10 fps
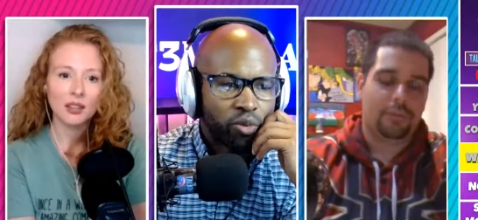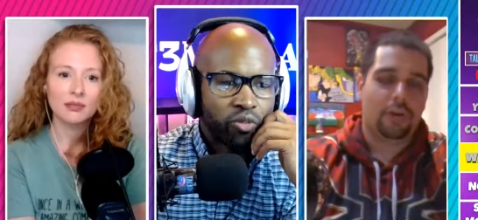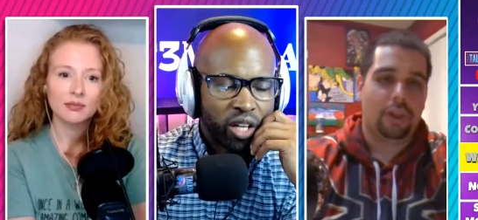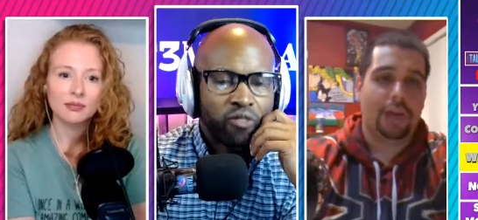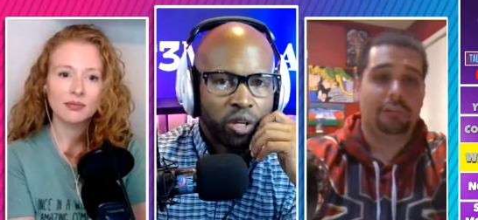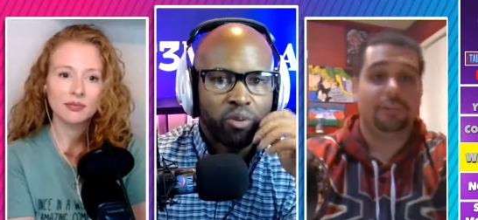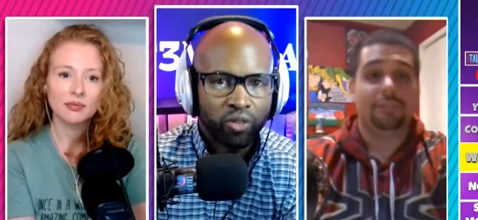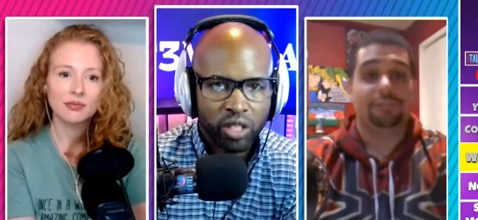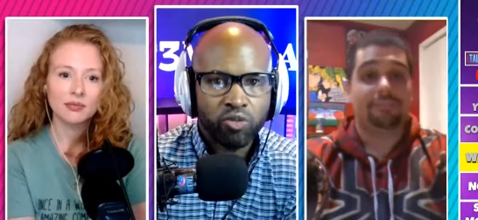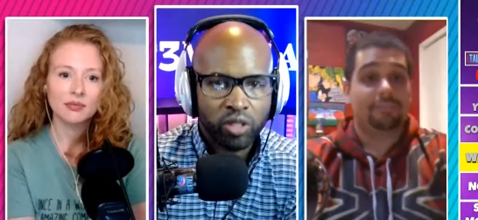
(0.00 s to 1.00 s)
Speaker 1: definitely. But
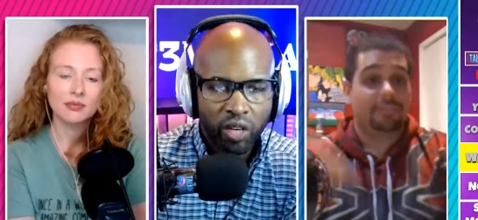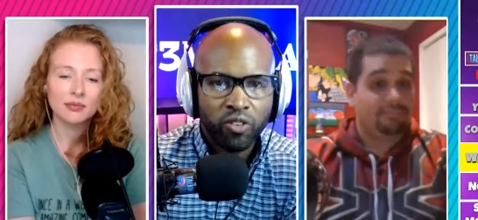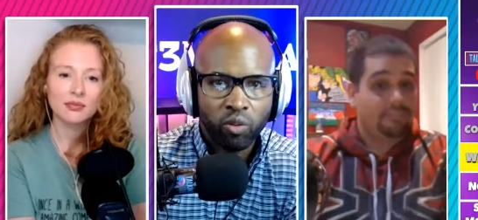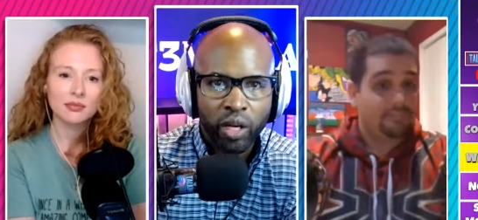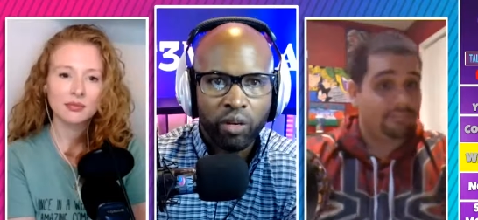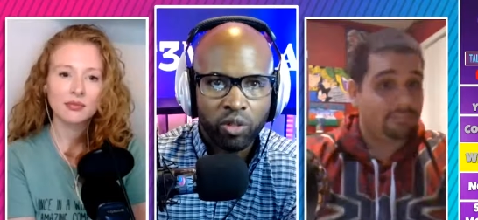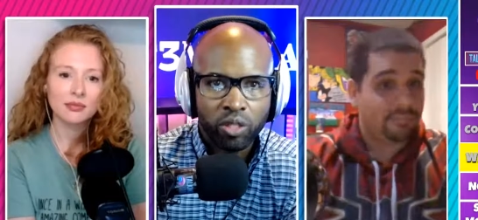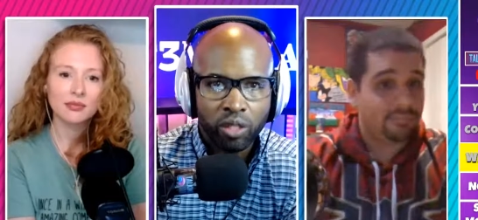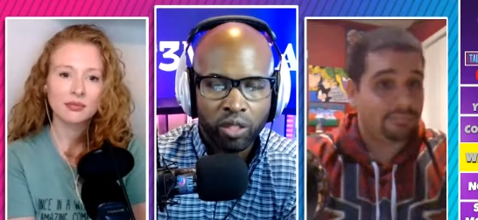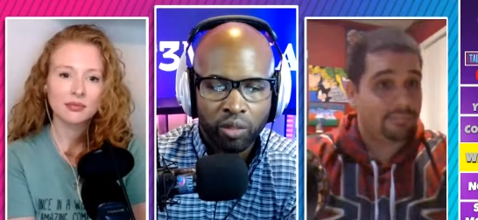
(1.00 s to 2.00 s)
this was definitely what it was
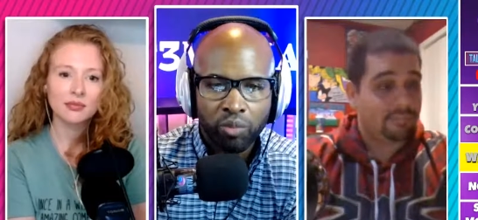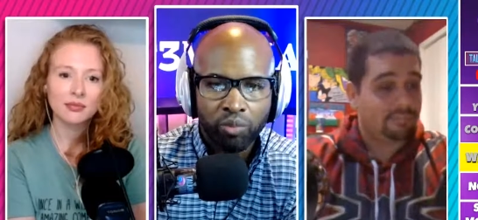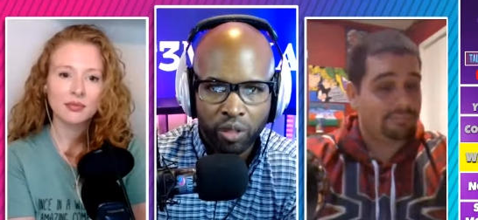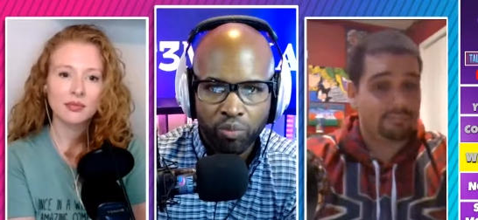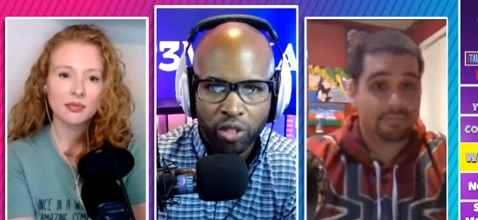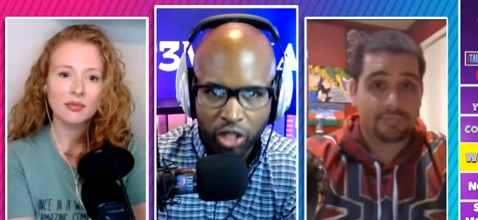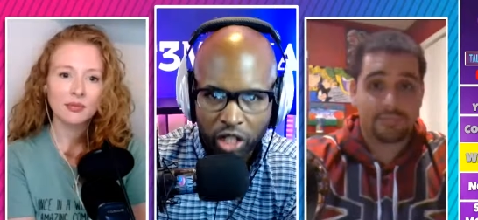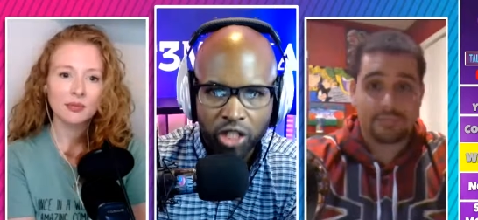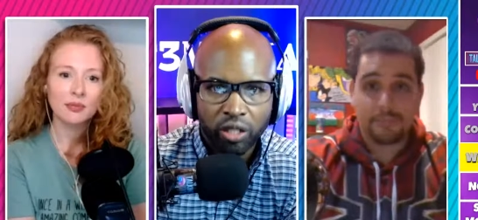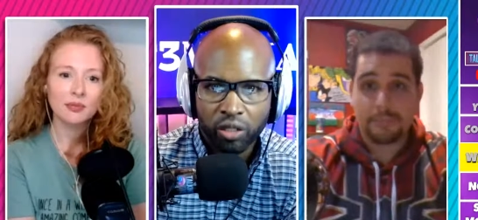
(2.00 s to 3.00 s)
in, in
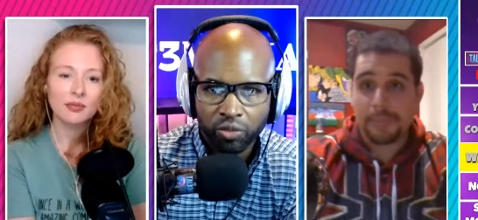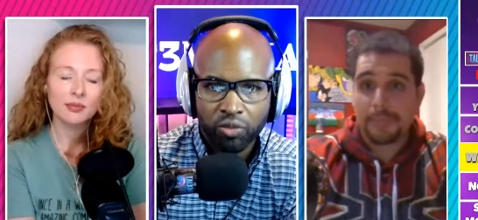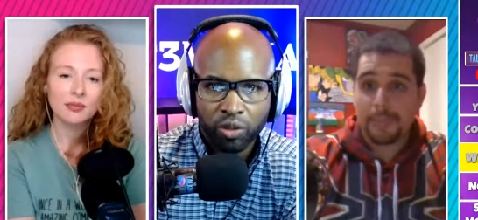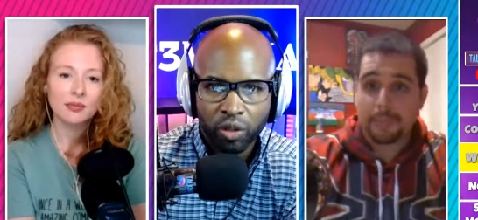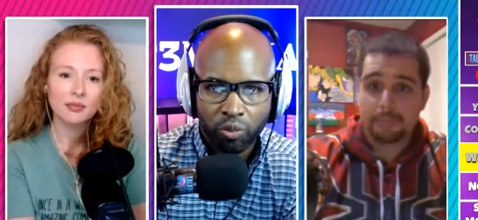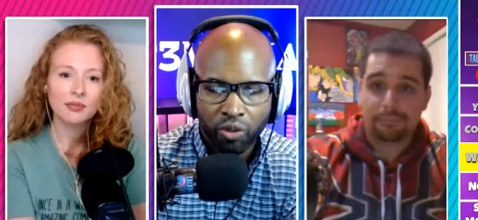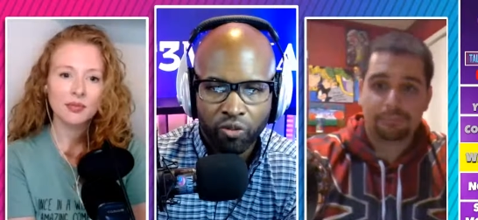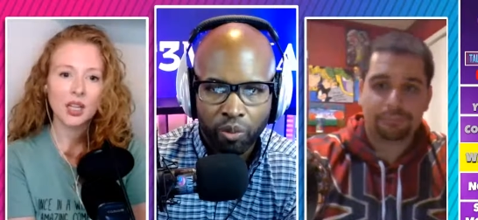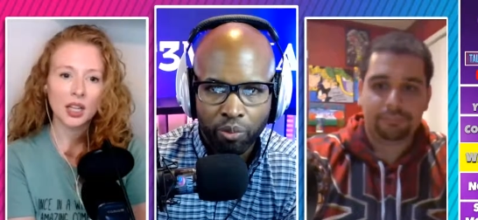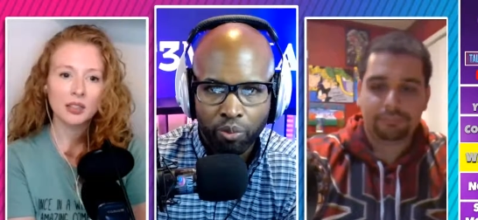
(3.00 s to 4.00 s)
production of or
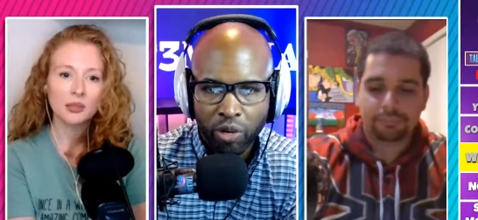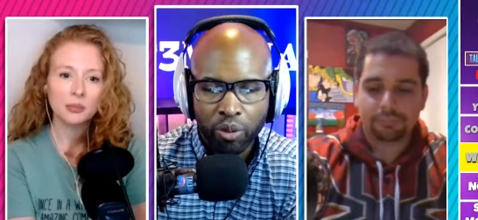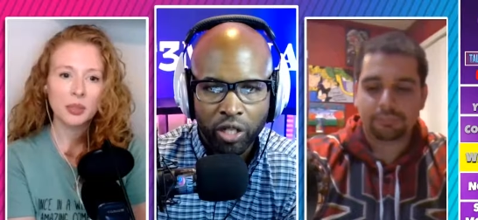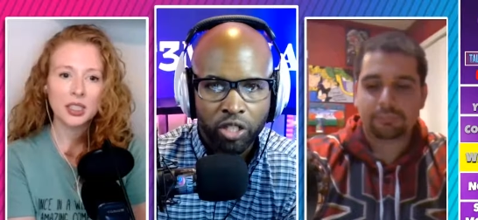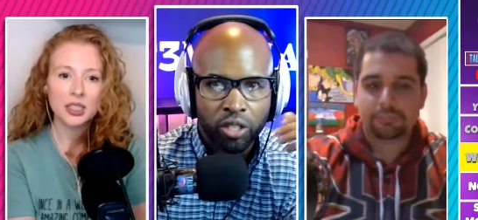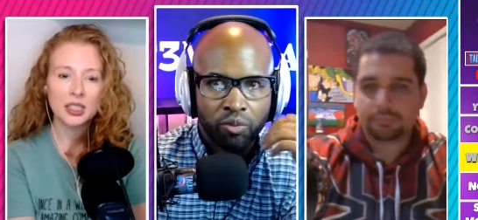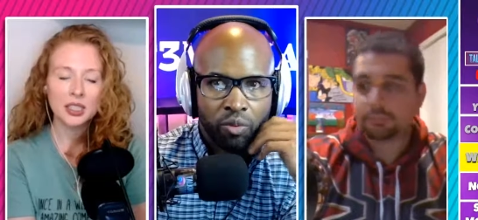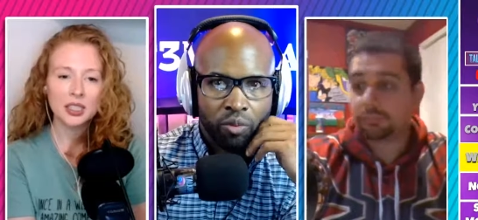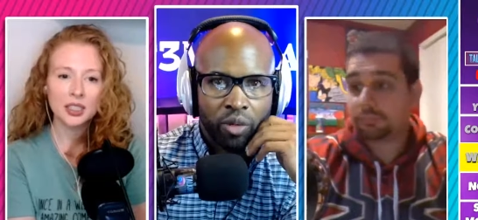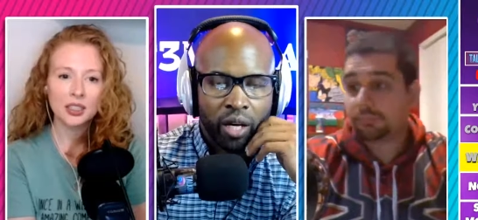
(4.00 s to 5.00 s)
pre-production because,
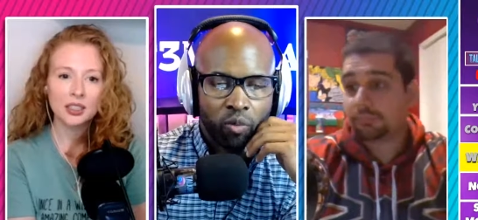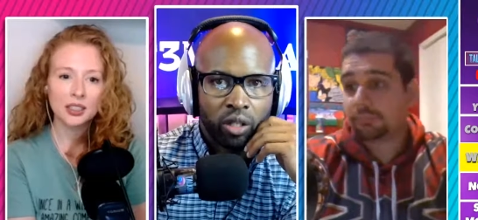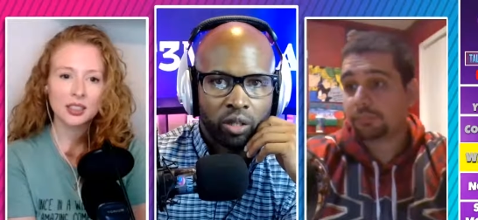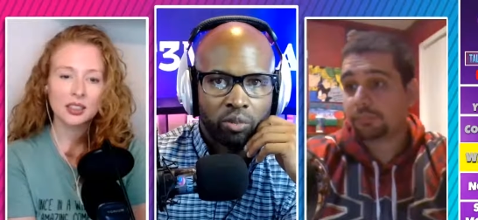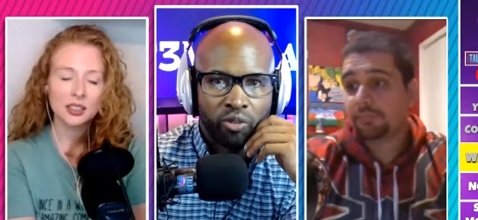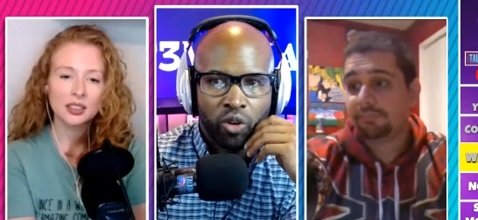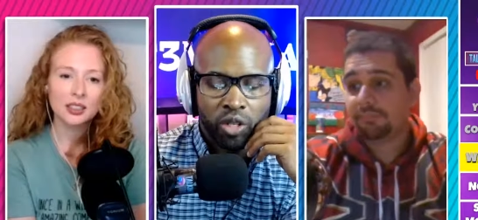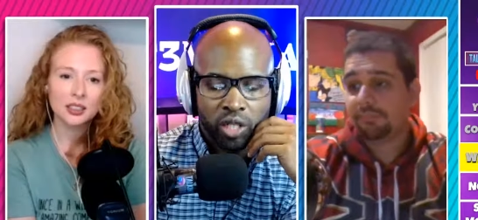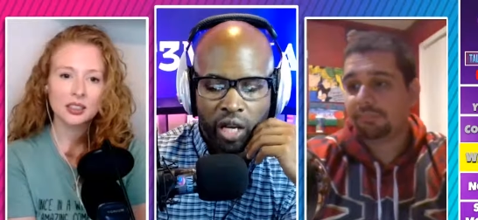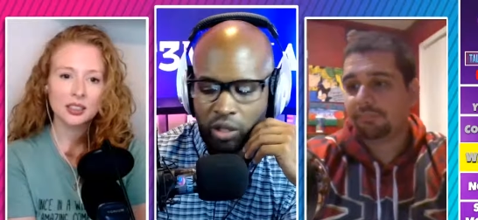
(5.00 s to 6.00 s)
of Black Widow before the
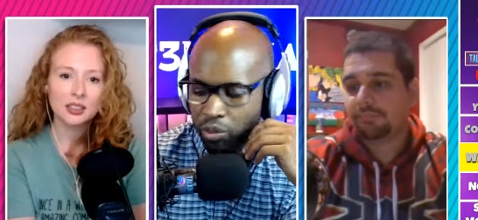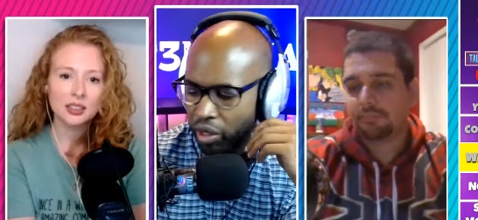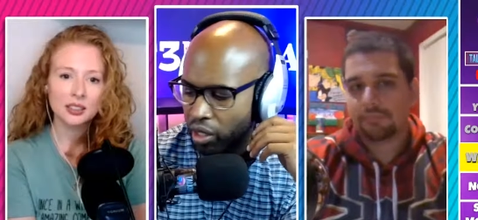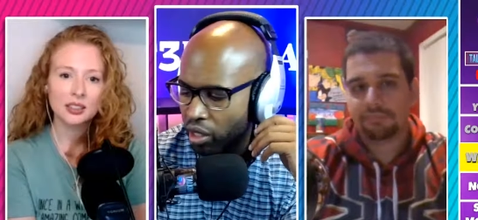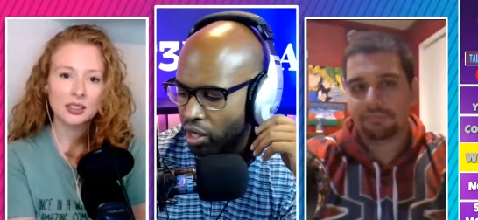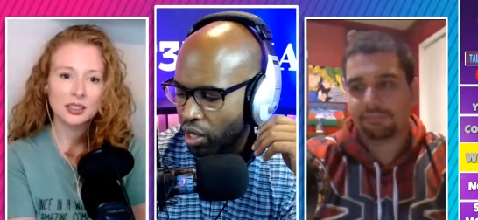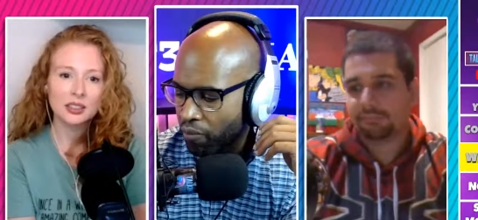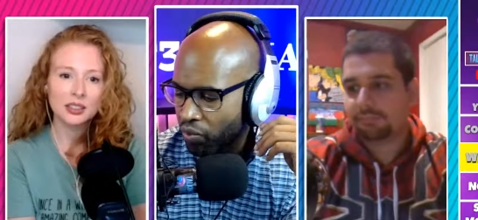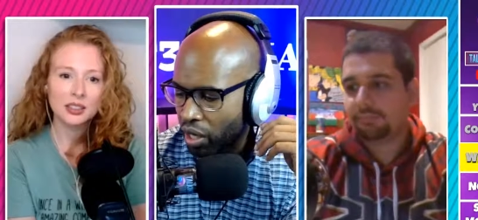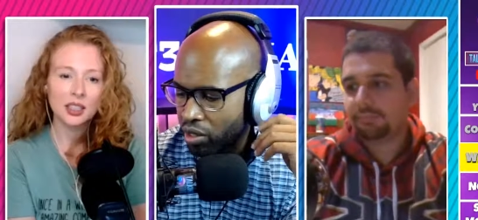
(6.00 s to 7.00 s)
scandal. But
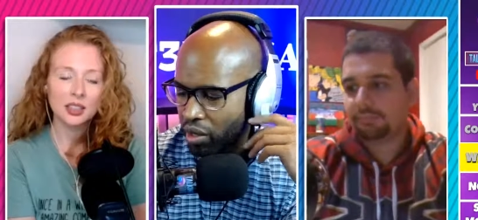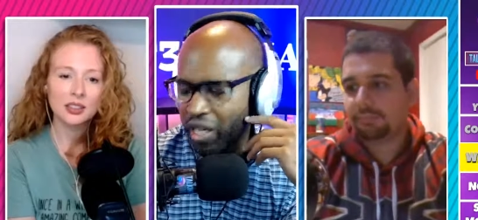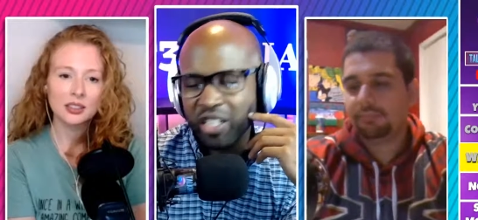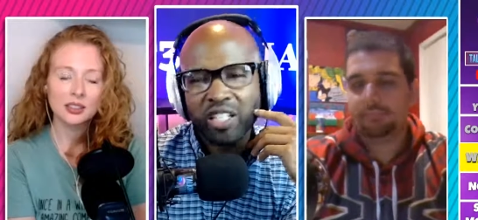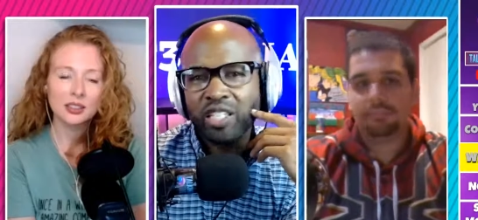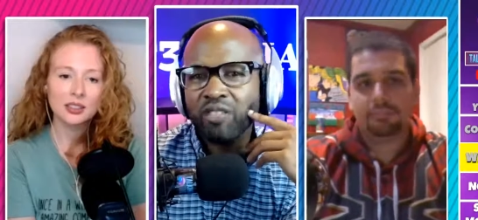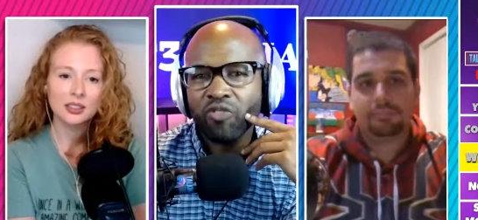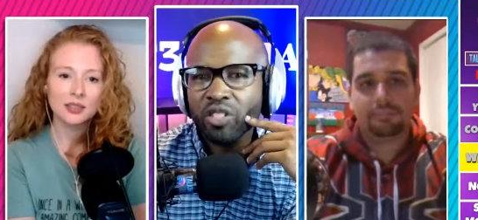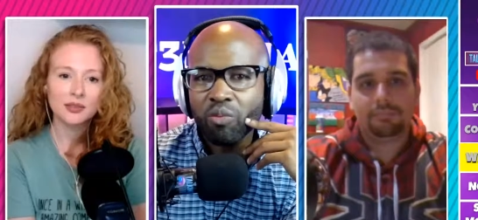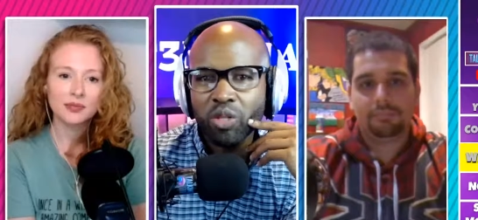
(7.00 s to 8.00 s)
I was I just didn't for
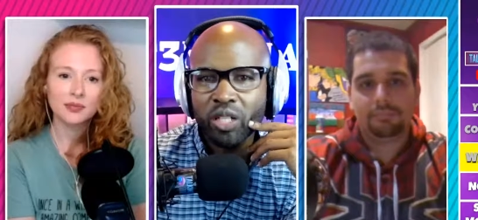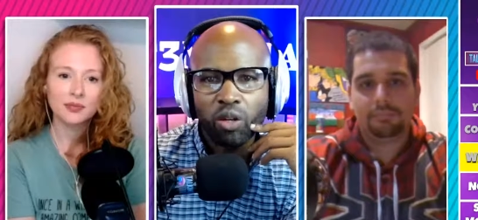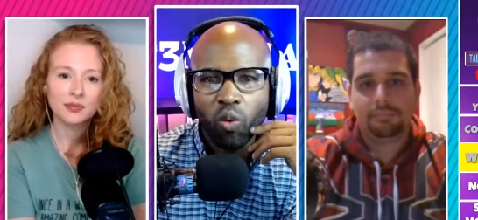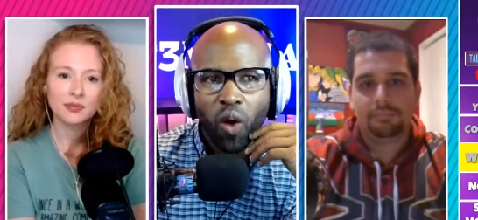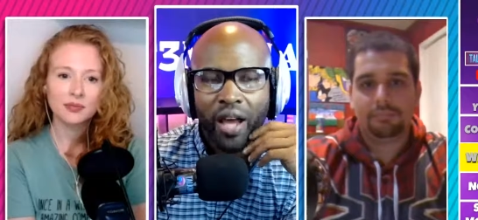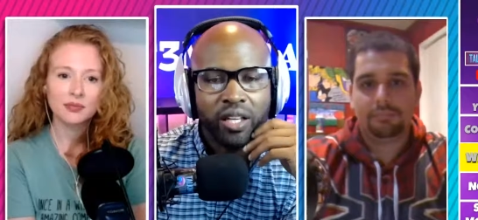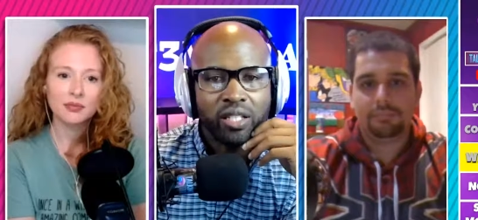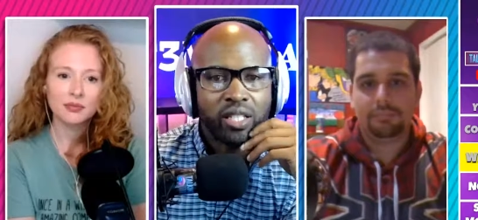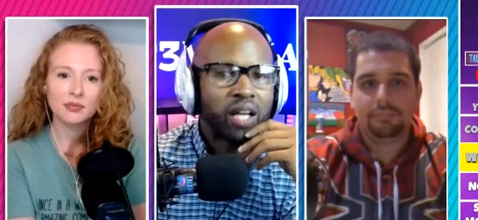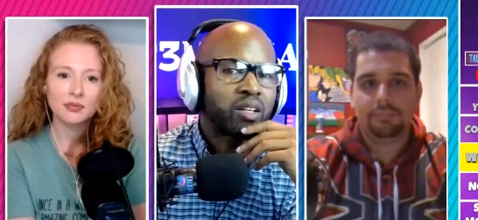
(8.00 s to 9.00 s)
some reason I don't know why it didn't
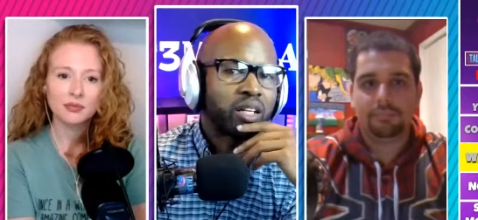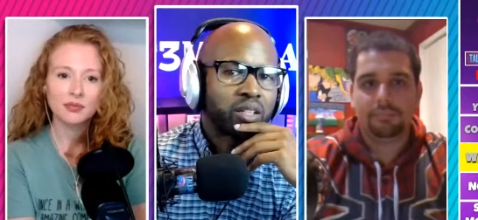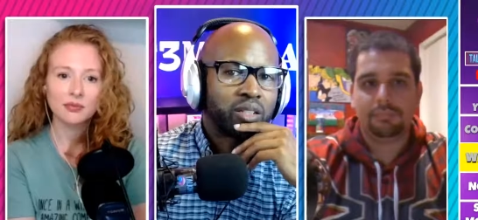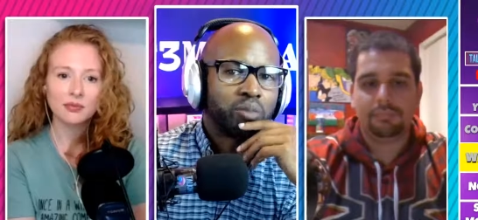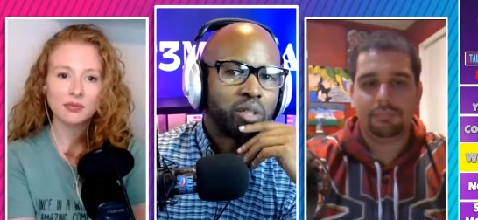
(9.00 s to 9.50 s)
sound like her to me.